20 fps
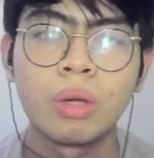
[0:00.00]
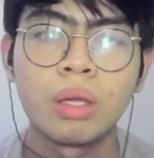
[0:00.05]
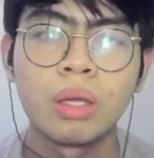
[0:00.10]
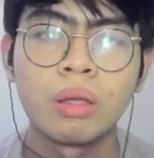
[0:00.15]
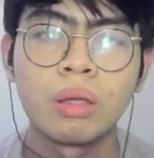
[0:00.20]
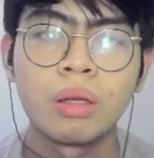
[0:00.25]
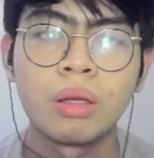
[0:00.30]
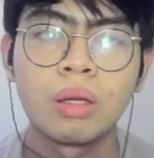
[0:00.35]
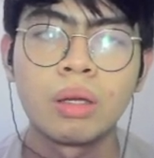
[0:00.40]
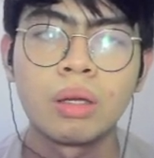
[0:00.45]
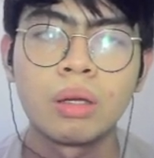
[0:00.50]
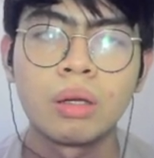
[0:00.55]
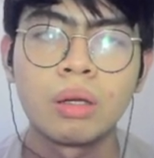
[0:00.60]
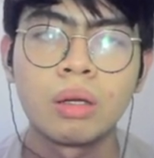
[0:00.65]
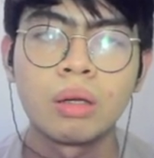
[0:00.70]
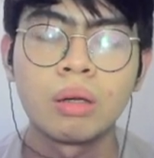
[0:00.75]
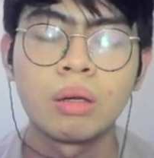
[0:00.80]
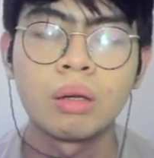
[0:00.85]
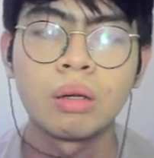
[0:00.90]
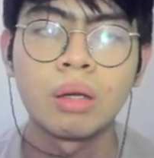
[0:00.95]

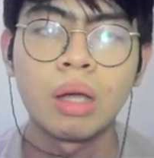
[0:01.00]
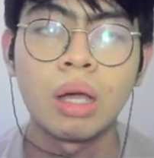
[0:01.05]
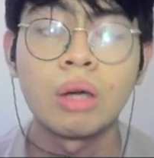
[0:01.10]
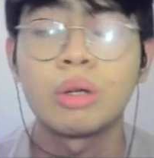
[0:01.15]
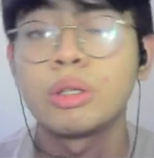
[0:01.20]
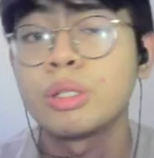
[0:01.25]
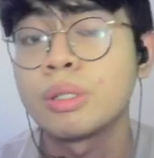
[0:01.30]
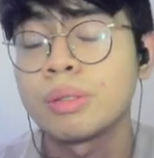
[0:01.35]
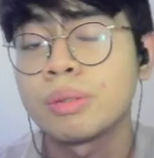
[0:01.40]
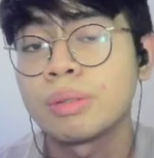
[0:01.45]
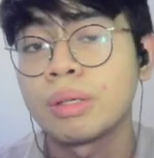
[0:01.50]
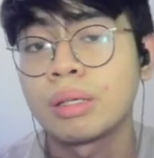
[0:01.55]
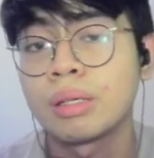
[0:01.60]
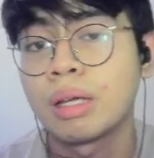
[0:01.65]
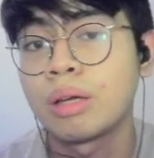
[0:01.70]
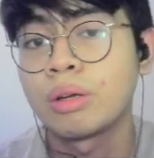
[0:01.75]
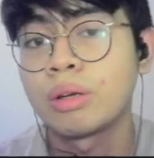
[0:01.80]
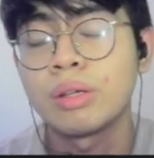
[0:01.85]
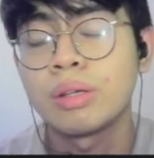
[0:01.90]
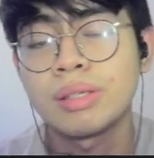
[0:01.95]
how to
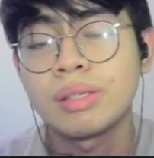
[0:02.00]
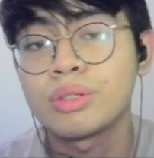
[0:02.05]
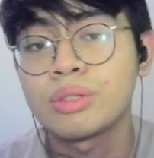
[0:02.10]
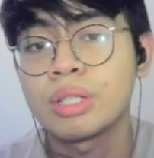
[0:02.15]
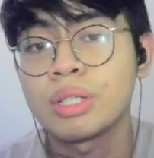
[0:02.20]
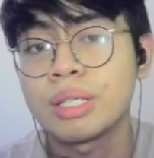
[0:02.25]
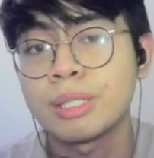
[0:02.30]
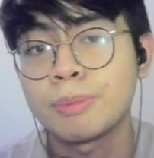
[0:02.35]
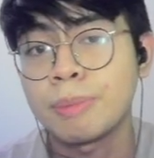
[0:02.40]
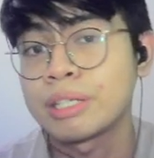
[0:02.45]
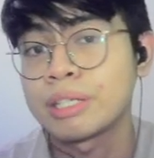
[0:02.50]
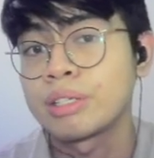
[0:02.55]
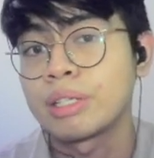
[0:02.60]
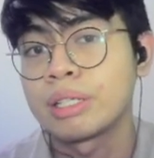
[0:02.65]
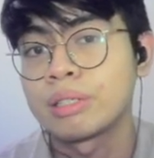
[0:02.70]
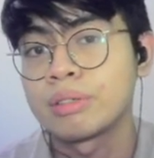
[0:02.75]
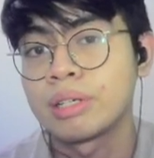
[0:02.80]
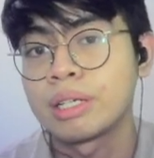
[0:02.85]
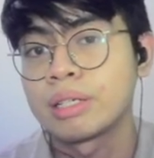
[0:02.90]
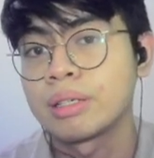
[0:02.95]
essentially
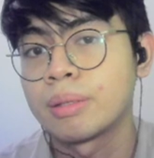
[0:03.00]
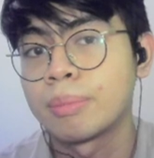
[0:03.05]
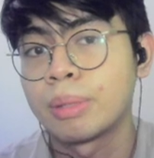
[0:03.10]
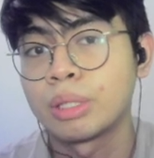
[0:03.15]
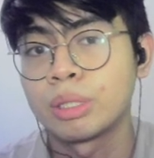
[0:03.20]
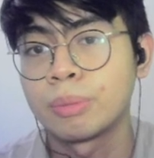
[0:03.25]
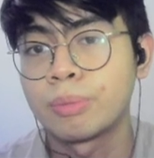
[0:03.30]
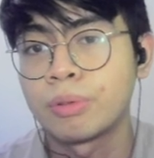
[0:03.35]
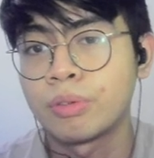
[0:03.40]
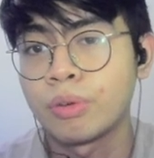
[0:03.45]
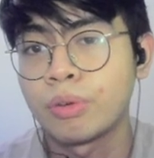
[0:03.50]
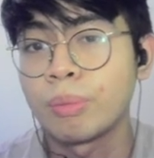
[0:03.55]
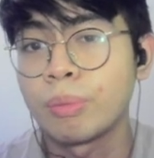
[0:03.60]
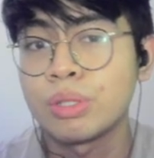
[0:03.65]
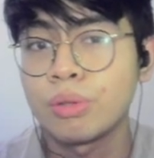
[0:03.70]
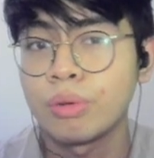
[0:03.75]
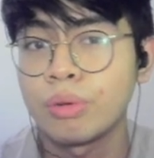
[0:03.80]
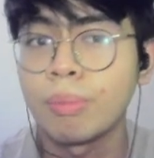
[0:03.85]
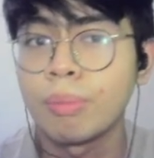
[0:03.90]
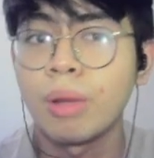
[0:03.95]
speculate, right, about the
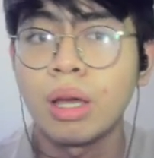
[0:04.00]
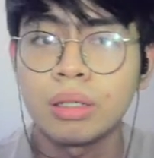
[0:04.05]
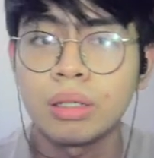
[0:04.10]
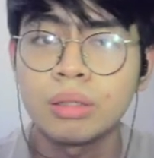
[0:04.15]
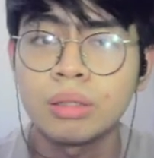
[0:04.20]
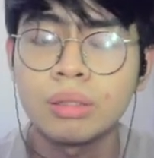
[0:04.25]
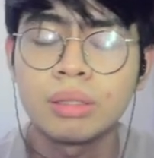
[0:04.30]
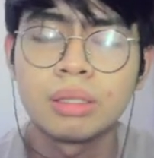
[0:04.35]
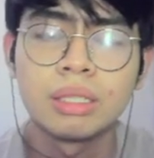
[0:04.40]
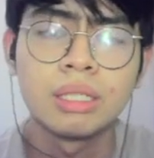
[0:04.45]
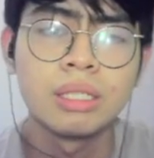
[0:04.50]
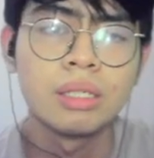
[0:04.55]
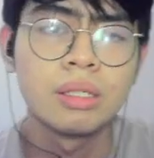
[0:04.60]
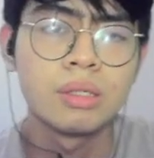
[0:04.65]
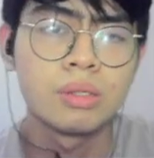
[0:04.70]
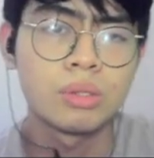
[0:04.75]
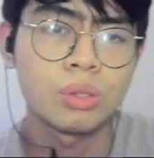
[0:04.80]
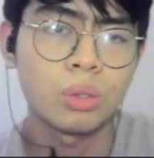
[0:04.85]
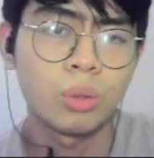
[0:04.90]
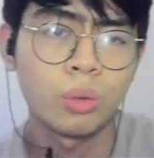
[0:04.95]
performance of the model.
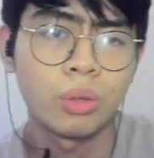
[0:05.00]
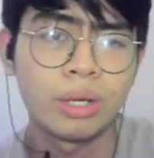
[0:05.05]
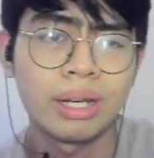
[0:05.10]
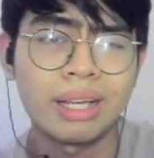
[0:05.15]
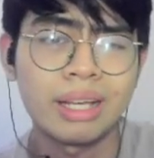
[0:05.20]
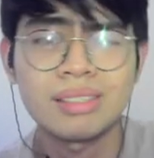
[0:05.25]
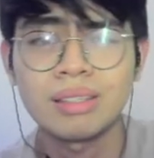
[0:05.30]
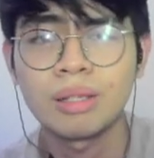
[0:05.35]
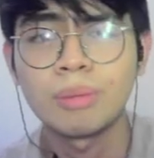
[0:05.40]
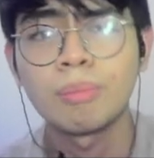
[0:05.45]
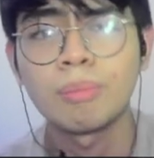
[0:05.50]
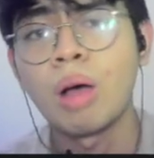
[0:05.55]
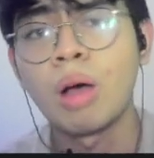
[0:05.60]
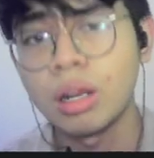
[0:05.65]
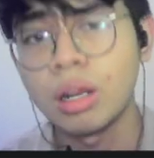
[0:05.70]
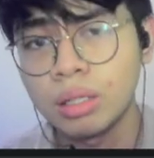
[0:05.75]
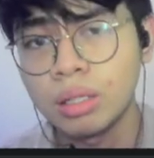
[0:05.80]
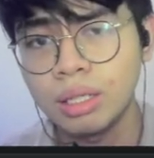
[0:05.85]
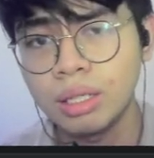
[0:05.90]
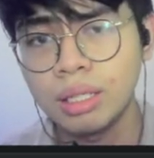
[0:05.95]
So an excellent
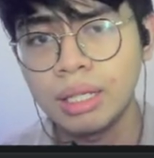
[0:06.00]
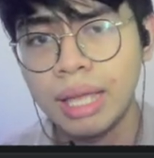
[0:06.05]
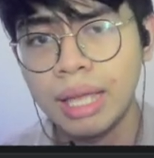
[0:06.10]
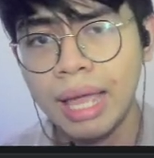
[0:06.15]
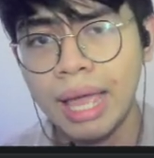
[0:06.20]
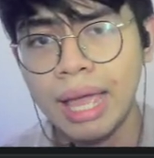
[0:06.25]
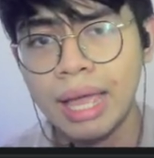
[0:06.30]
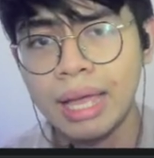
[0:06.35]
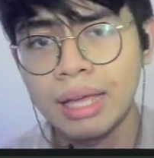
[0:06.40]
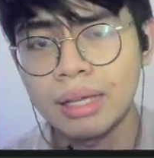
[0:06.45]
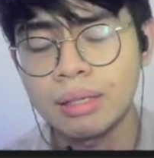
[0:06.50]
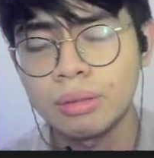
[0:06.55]
model uh,